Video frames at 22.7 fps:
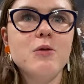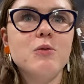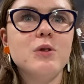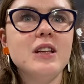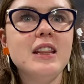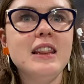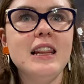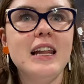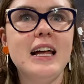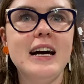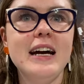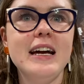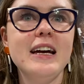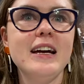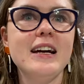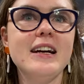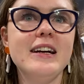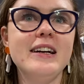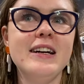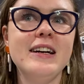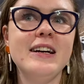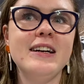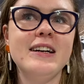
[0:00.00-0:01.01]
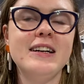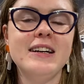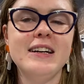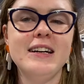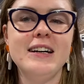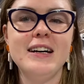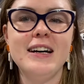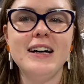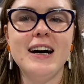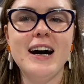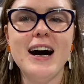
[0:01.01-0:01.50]
would like
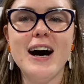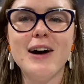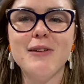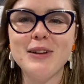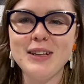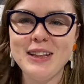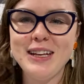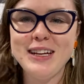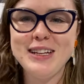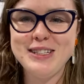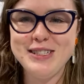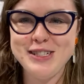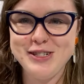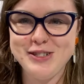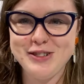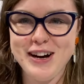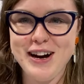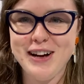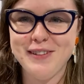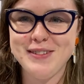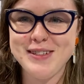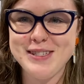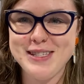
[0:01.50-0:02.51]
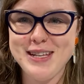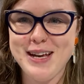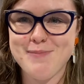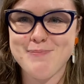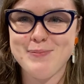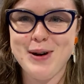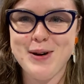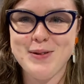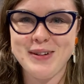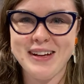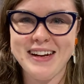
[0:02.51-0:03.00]
to drive a
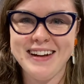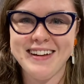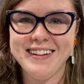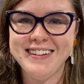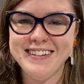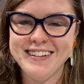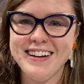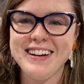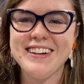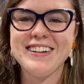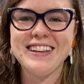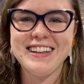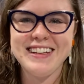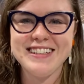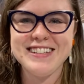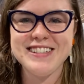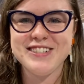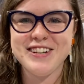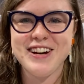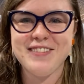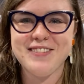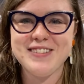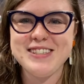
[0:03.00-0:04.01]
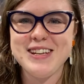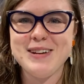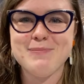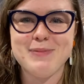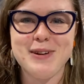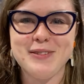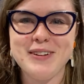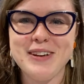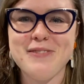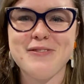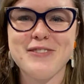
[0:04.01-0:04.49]
Zamboni. I would like to drive a
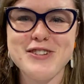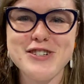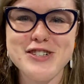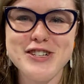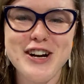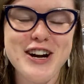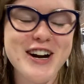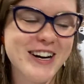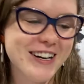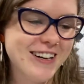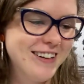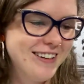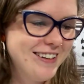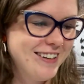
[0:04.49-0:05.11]
Zamboni for sure.